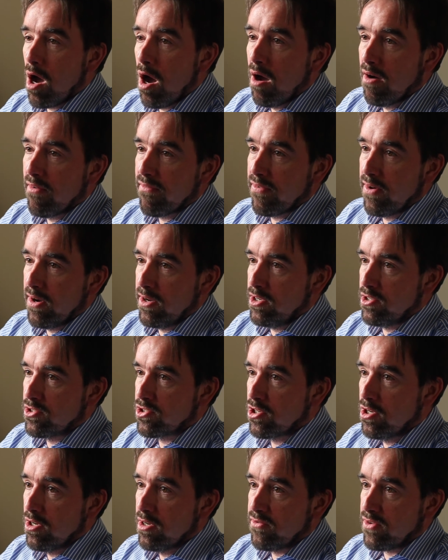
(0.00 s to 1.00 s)
Heart Failure
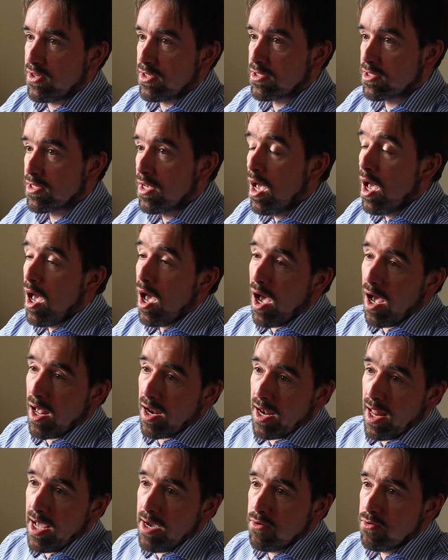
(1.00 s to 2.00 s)
Service
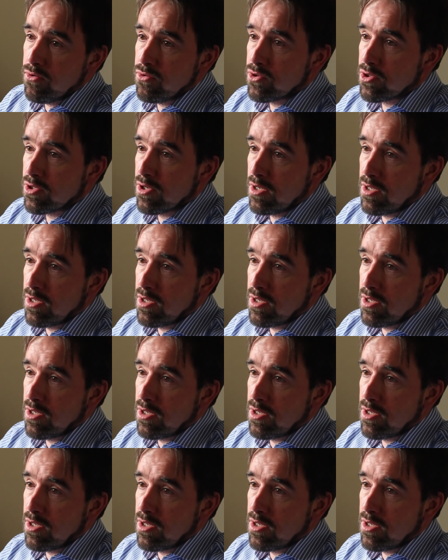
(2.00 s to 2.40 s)
allows